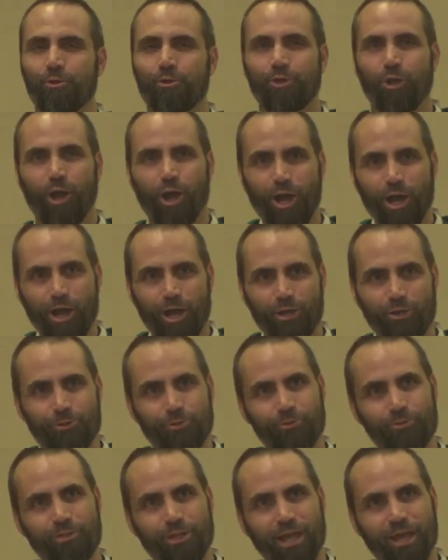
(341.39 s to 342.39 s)
God
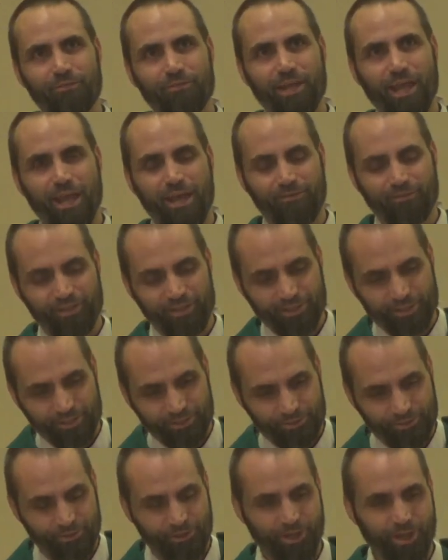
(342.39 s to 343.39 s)
who left heaven
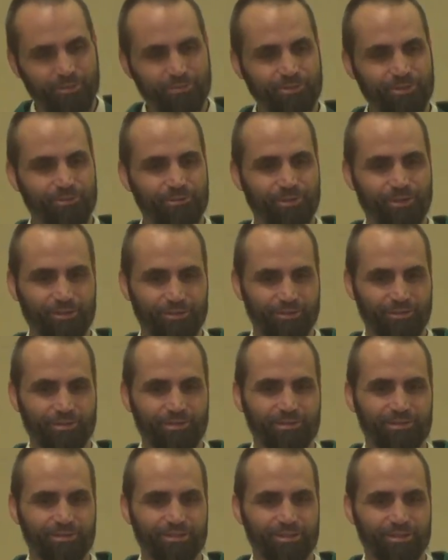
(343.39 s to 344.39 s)
to come to earth
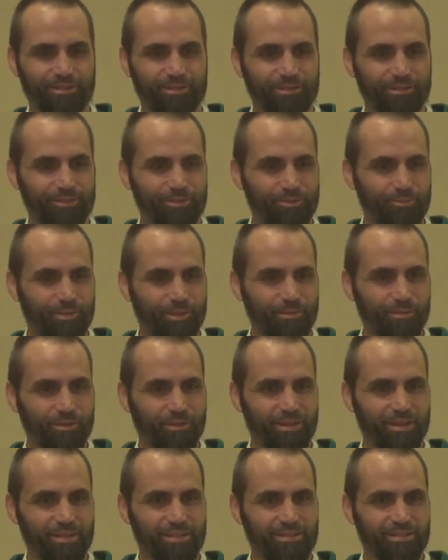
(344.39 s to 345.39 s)
to be with
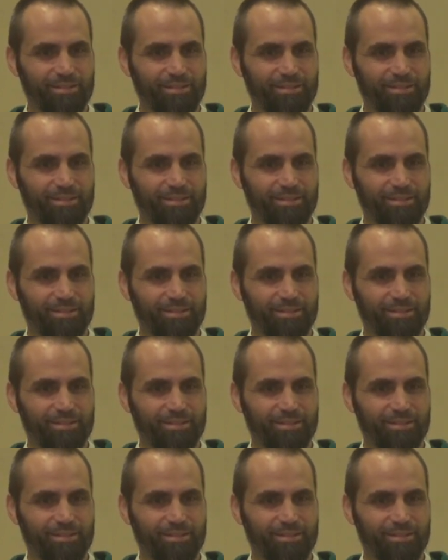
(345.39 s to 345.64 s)
us.